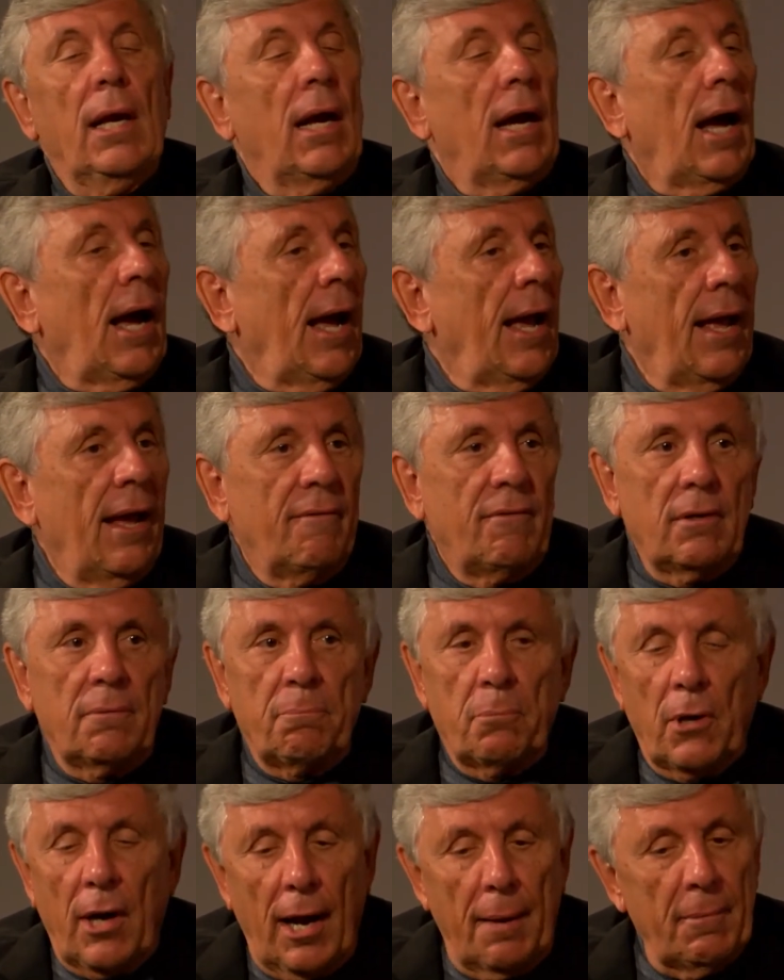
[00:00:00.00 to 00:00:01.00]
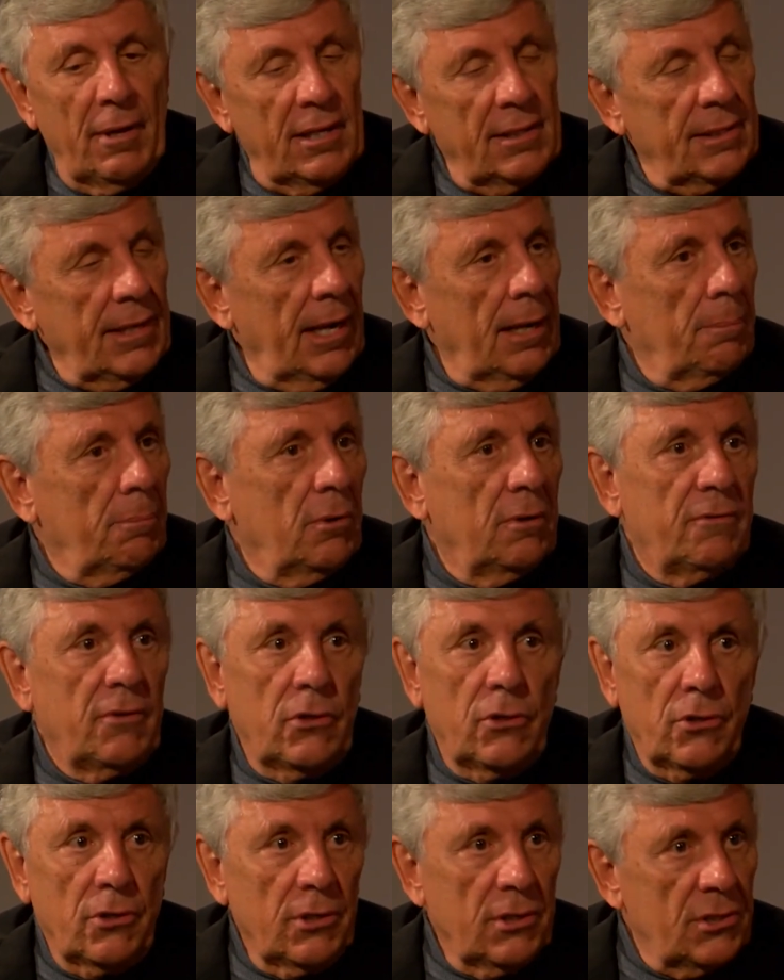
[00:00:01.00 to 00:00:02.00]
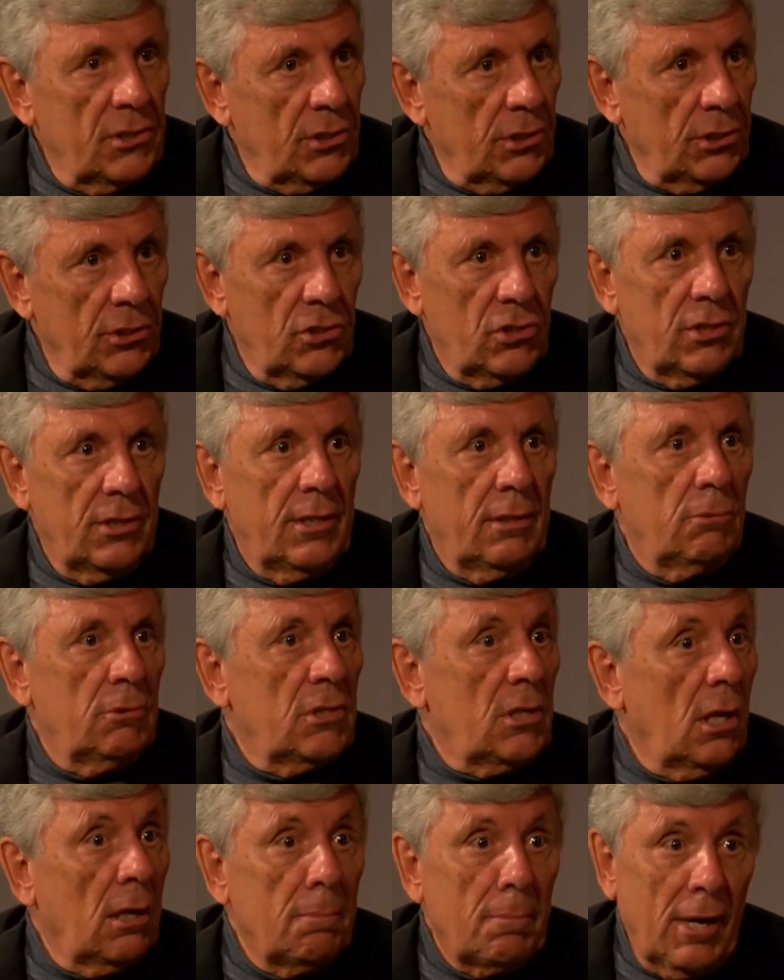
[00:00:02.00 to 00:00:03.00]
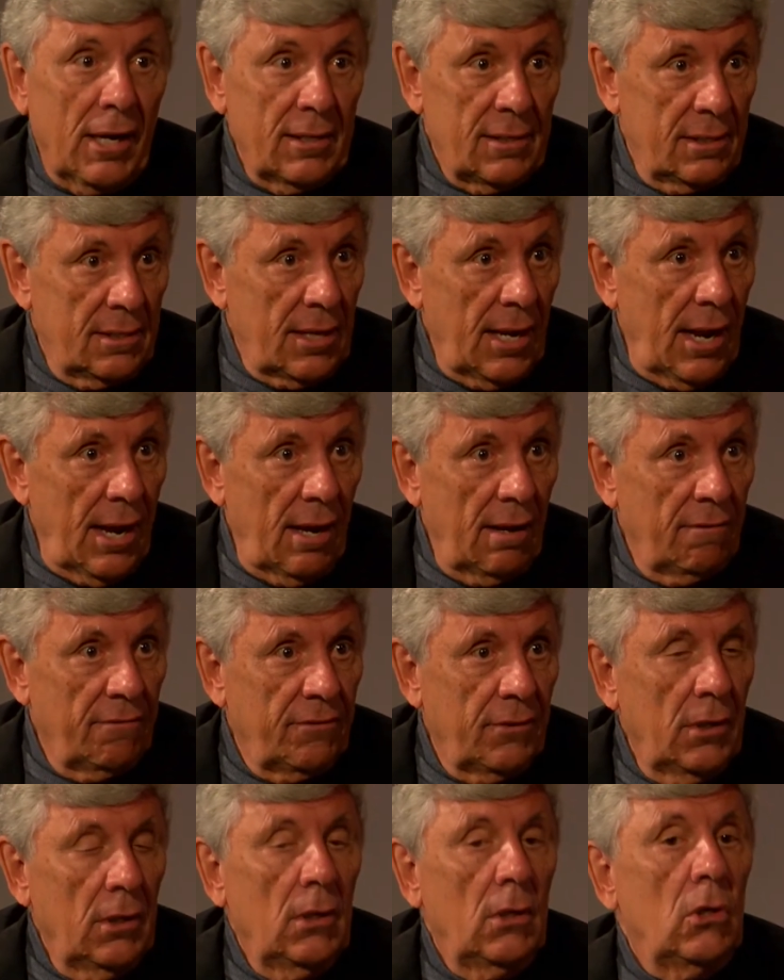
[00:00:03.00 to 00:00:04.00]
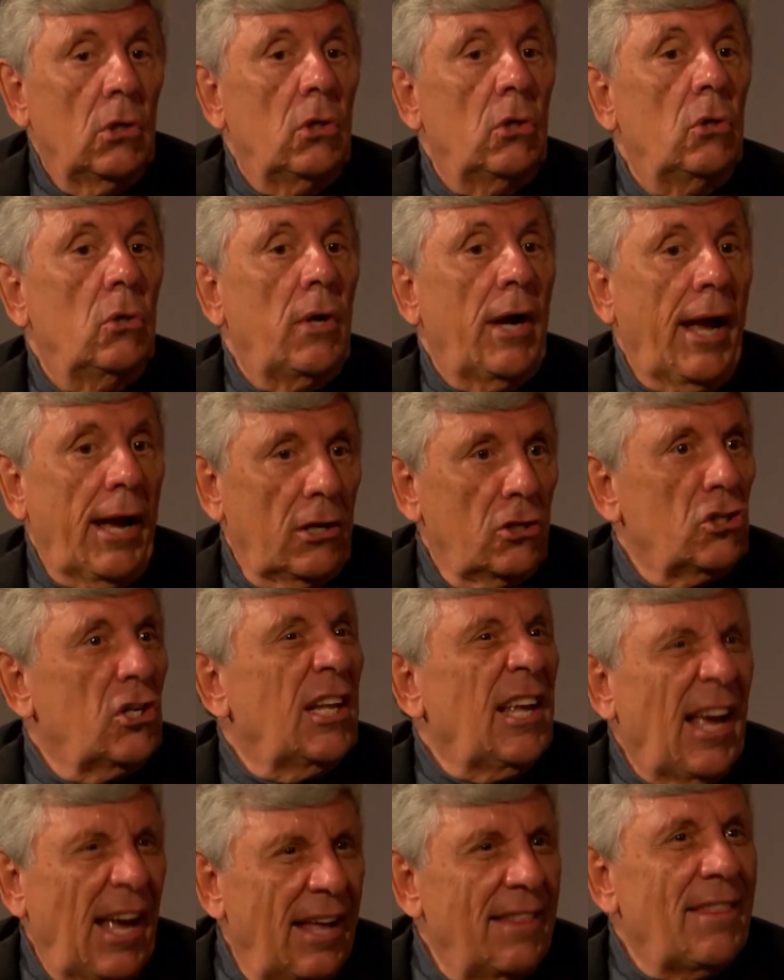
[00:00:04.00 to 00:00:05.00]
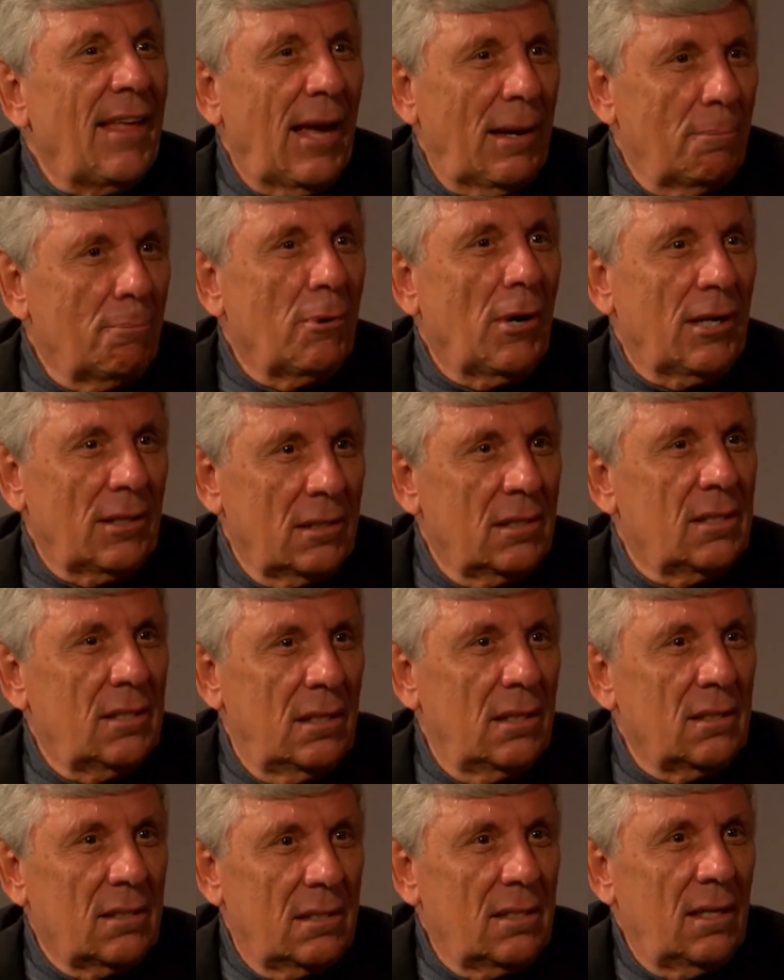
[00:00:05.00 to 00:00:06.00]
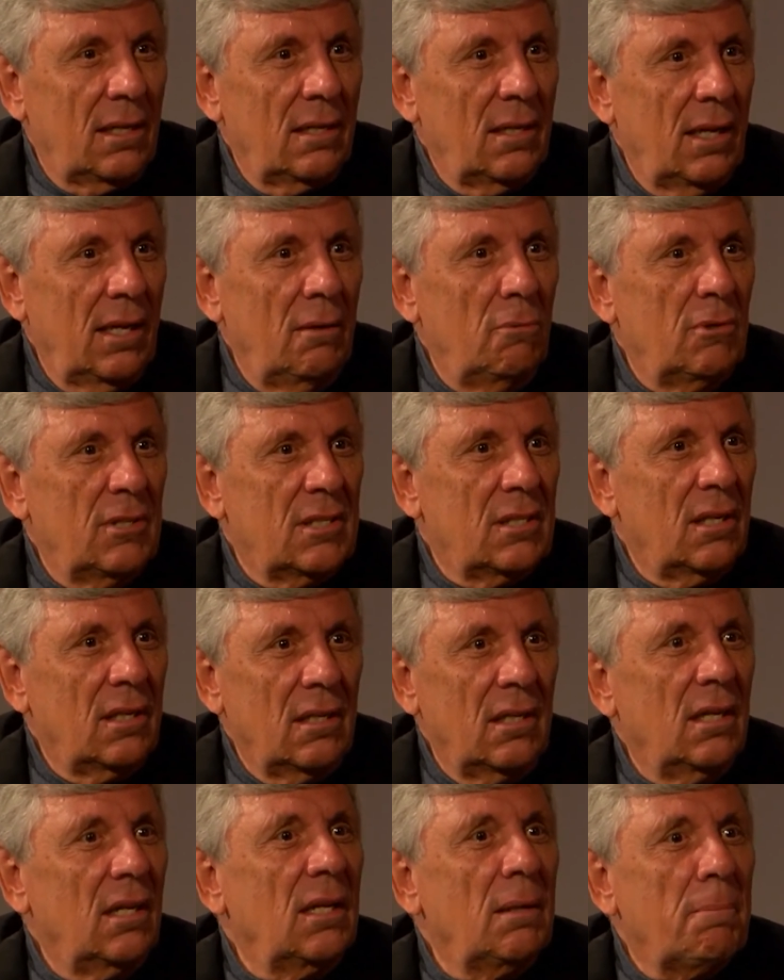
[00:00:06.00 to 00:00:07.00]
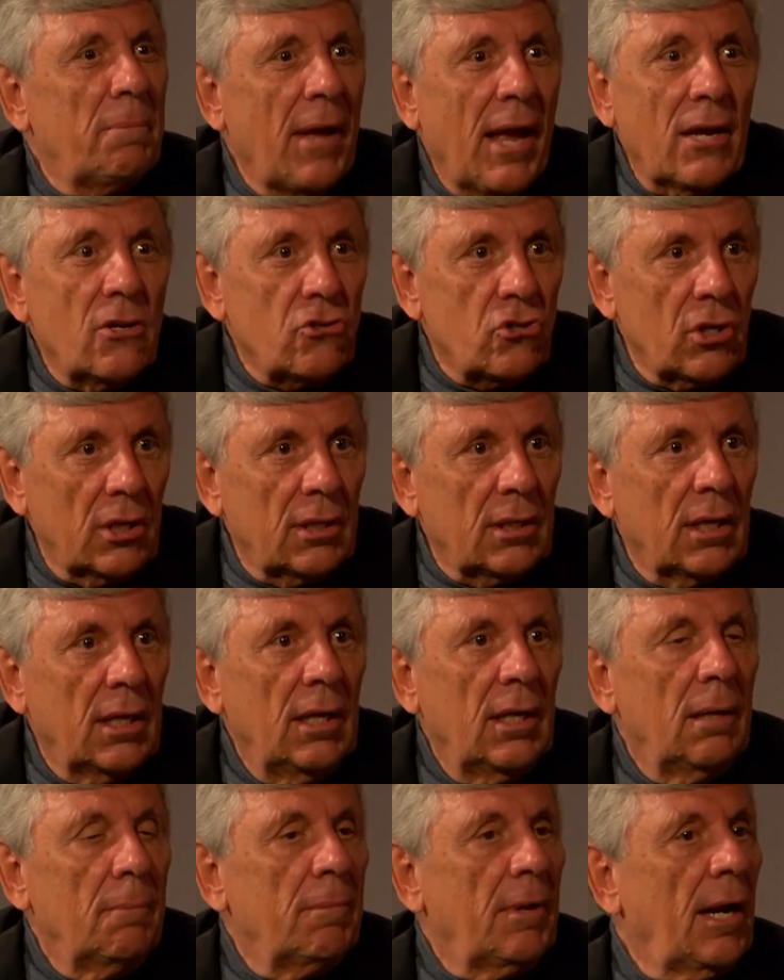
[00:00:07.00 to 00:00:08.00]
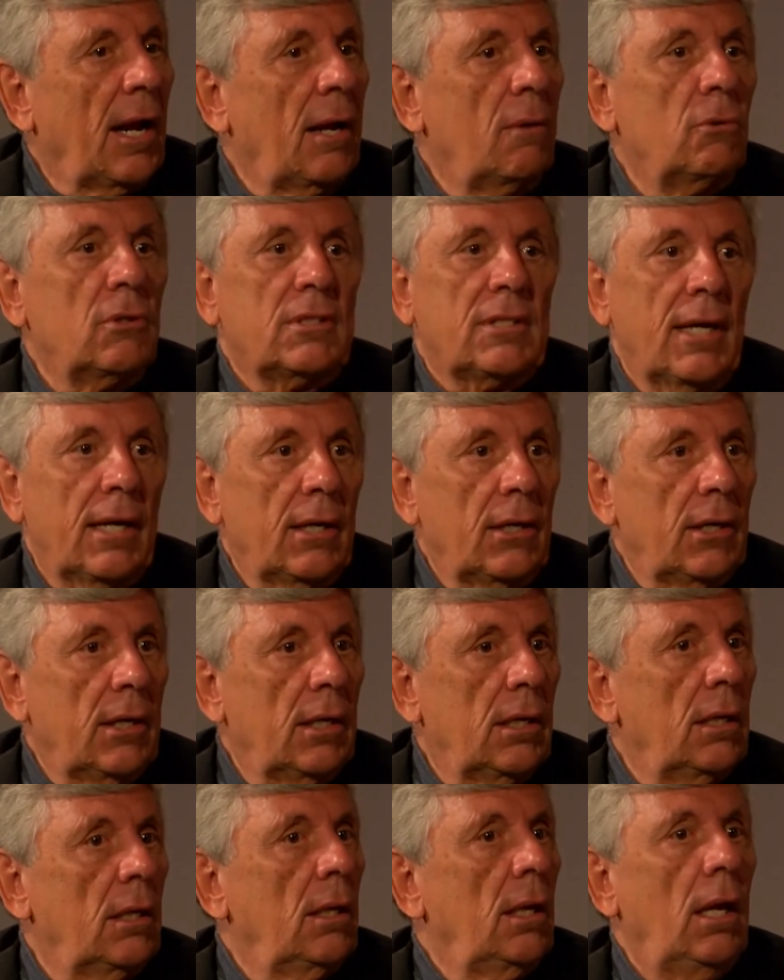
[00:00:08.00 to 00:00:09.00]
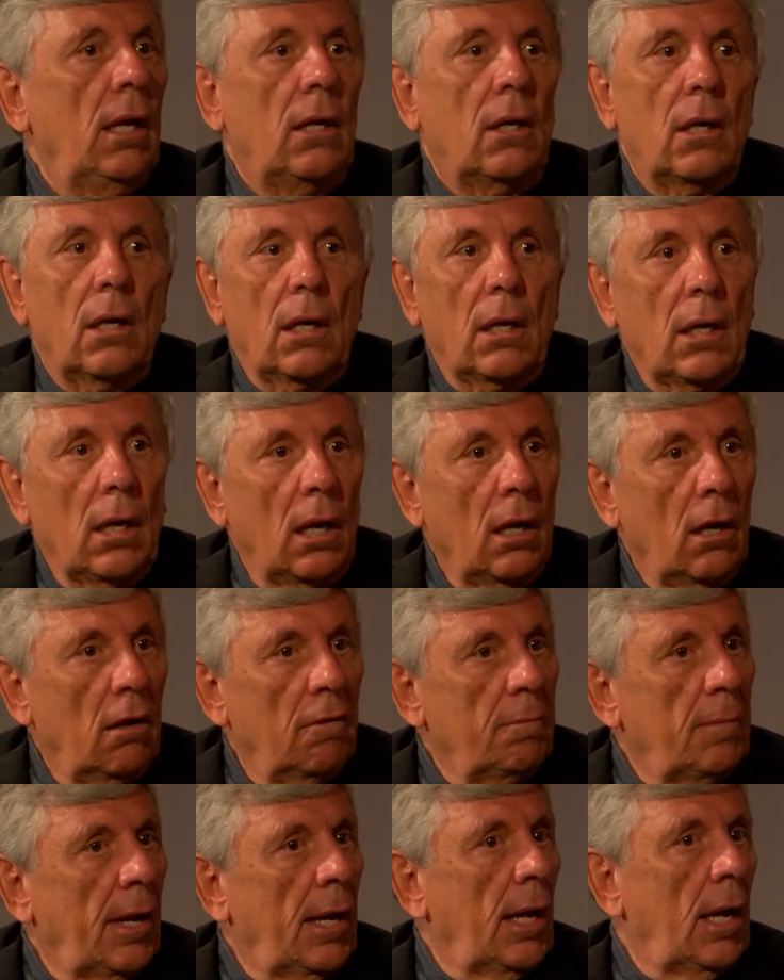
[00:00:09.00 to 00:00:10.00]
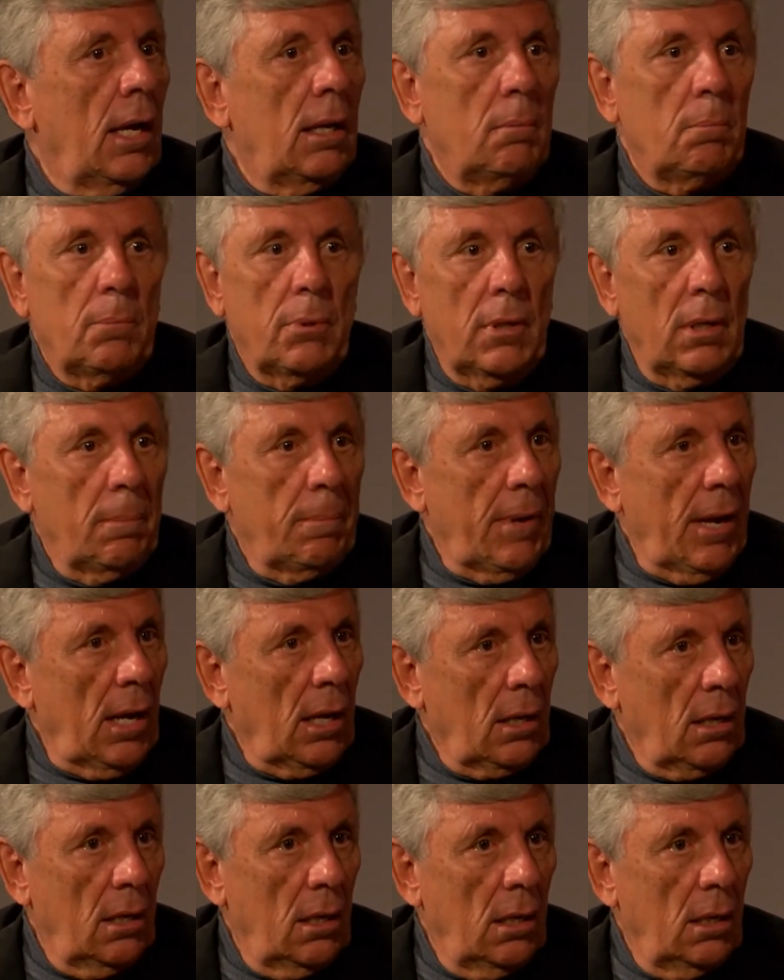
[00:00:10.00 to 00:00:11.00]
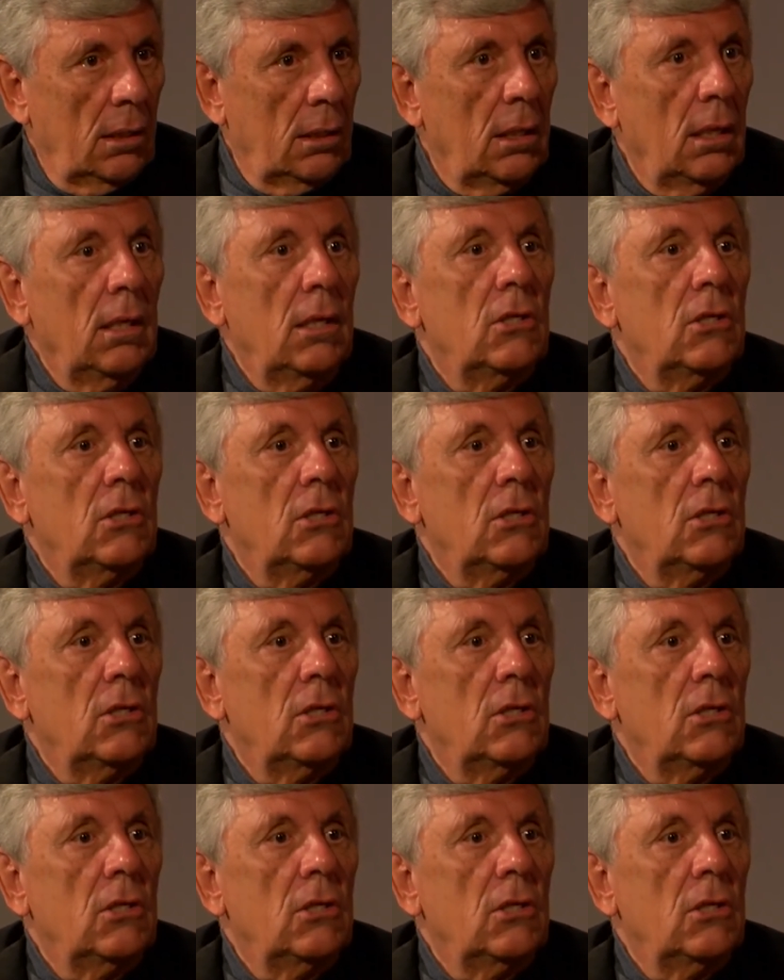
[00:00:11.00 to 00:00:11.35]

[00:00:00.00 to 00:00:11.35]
I have a prime example of a neurosurgeon that was on my staff who actually had that brusqueness, and he was a little impatient, but I will tell you, he could have cut off my head and put it back on.